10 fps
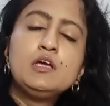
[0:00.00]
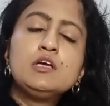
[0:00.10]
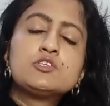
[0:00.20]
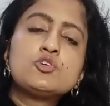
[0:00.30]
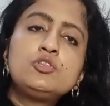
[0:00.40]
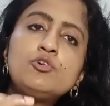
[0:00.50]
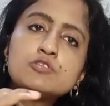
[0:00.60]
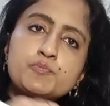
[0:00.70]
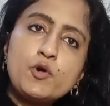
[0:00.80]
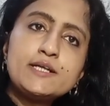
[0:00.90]
So
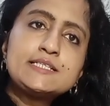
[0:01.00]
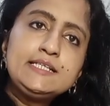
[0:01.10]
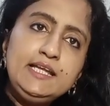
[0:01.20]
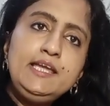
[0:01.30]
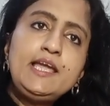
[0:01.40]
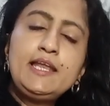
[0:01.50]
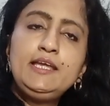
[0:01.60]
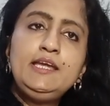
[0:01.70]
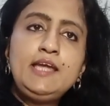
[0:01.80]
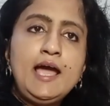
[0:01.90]
those points D and
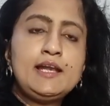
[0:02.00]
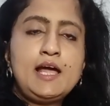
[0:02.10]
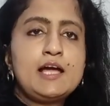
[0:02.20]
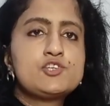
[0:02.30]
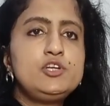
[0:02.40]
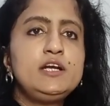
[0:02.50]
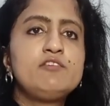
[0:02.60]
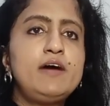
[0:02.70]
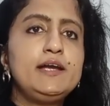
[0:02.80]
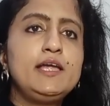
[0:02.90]
E are actually
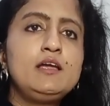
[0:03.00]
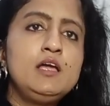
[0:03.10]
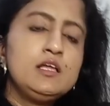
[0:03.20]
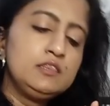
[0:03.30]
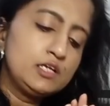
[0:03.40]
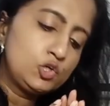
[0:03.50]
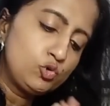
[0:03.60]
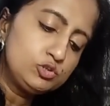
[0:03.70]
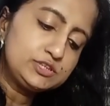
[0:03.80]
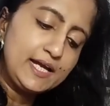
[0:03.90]
dividing the
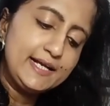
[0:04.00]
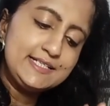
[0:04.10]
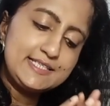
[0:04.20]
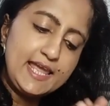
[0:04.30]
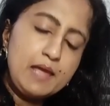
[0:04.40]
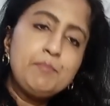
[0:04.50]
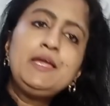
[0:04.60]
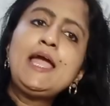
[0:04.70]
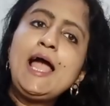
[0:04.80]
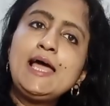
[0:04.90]
two sides
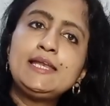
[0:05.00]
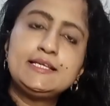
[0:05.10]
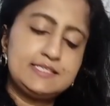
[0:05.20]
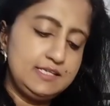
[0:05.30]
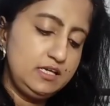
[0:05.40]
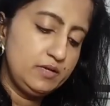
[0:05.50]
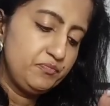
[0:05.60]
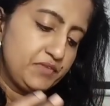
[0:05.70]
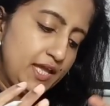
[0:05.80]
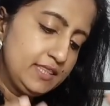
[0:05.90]
AB and AC
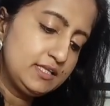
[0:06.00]
in